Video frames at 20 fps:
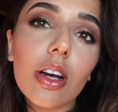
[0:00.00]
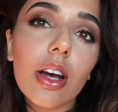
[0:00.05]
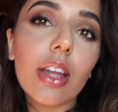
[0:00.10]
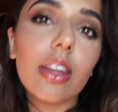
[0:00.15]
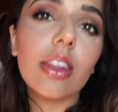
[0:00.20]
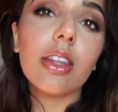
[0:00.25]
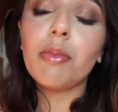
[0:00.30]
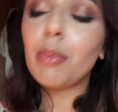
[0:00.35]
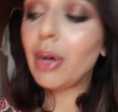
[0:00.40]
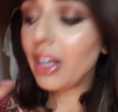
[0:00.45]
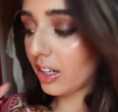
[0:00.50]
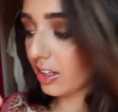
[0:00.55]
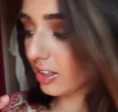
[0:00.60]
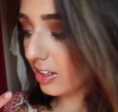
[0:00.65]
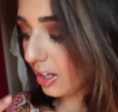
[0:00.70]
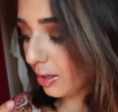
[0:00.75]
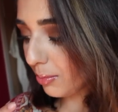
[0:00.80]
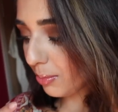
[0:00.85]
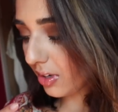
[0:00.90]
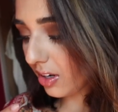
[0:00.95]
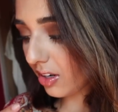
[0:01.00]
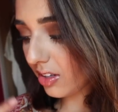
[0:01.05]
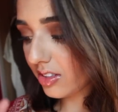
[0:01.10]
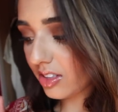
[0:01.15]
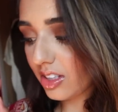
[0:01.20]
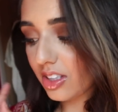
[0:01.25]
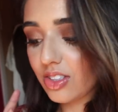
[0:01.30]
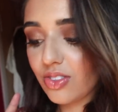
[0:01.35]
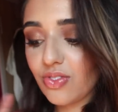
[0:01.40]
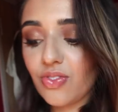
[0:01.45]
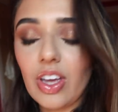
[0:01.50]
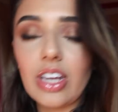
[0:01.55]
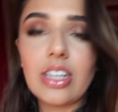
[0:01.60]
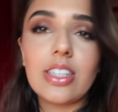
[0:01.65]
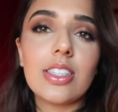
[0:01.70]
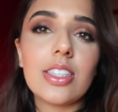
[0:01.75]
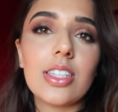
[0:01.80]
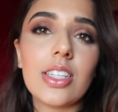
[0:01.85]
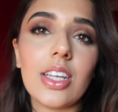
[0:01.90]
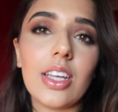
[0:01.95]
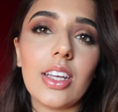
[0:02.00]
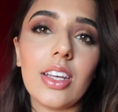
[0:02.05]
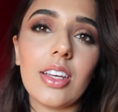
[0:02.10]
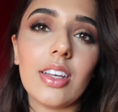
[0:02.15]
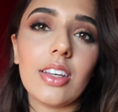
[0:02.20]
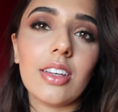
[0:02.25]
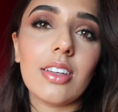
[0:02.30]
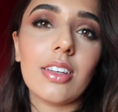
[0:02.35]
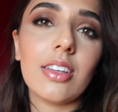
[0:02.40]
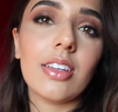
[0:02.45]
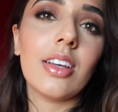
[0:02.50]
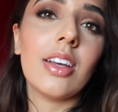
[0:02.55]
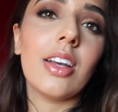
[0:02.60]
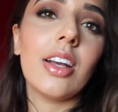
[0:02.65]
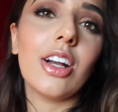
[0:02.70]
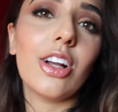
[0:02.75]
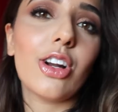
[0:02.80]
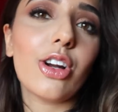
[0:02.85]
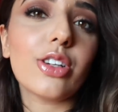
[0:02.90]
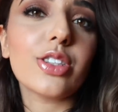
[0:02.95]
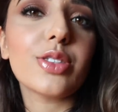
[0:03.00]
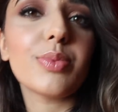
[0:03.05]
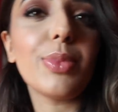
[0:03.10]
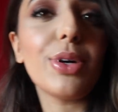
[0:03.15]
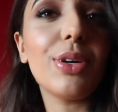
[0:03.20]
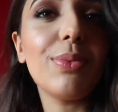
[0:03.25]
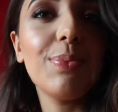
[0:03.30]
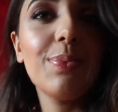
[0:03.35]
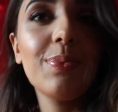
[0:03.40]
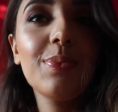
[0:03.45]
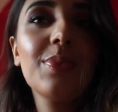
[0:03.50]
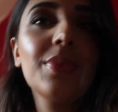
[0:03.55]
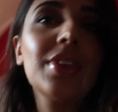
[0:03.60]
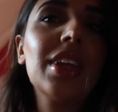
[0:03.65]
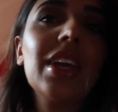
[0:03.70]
And then my lip gloss is Fenty Gloss Bomb.